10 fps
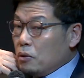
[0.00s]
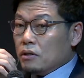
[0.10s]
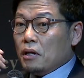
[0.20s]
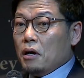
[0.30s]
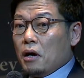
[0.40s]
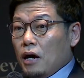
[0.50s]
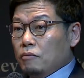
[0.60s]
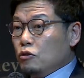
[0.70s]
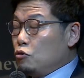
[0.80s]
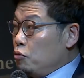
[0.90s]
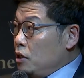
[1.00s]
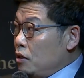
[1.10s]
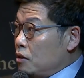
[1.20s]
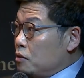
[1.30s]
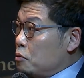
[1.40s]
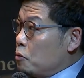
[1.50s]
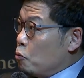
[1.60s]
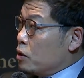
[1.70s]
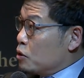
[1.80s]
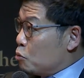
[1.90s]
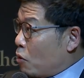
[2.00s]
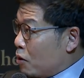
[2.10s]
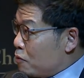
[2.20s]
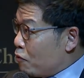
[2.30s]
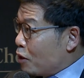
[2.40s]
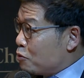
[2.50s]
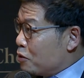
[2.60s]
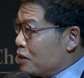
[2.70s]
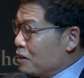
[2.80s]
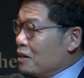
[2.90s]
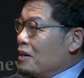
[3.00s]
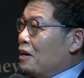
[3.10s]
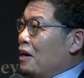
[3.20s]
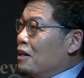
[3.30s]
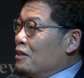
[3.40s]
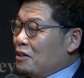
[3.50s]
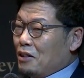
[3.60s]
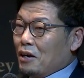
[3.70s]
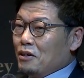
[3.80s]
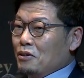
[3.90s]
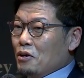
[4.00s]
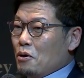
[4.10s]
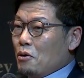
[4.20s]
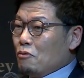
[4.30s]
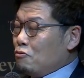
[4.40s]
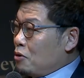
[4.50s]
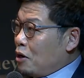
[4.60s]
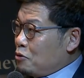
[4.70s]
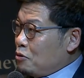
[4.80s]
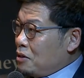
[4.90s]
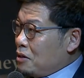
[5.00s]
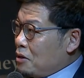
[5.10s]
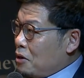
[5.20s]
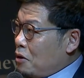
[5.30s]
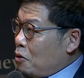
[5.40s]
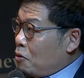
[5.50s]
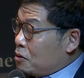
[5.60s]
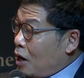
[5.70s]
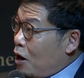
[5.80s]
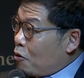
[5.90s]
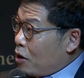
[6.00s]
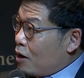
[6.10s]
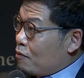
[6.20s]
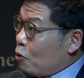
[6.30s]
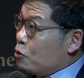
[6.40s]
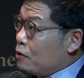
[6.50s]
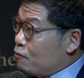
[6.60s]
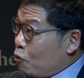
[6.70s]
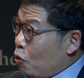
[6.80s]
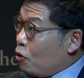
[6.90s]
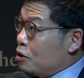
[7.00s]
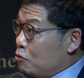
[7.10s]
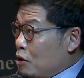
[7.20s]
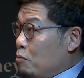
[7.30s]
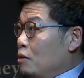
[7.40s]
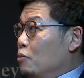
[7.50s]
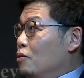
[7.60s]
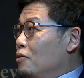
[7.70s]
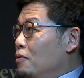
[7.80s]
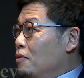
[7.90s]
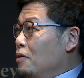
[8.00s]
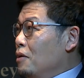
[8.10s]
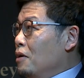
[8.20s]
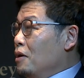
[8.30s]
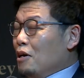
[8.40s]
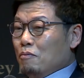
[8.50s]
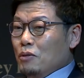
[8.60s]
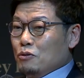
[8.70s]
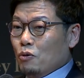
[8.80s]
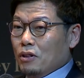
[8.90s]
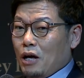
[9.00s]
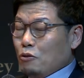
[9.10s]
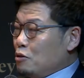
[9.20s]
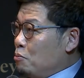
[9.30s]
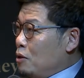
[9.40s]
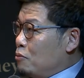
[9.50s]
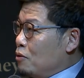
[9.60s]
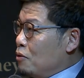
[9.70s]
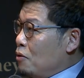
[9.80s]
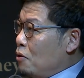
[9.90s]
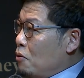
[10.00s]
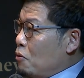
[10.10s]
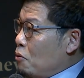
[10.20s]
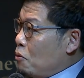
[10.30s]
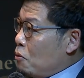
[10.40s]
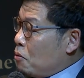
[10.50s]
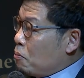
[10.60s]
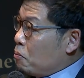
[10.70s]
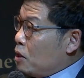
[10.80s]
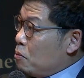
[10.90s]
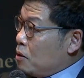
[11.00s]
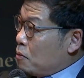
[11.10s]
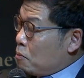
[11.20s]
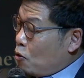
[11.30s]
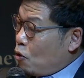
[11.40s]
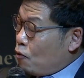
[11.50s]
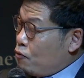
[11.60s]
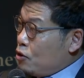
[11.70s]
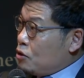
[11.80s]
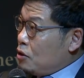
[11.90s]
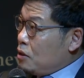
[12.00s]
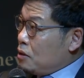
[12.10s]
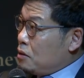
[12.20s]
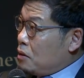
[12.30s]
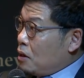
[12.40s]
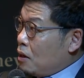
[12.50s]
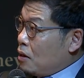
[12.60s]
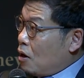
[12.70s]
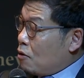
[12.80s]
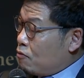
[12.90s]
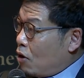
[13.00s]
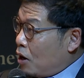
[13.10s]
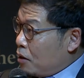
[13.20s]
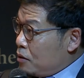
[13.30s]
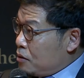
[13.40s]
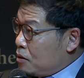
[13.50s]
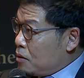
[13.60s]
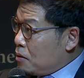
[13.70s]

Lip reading: But after 3 years with a smart factory, and they actually now have only 400 people. Mm-hmm. It means 1,000 people, maybe officially they are fired.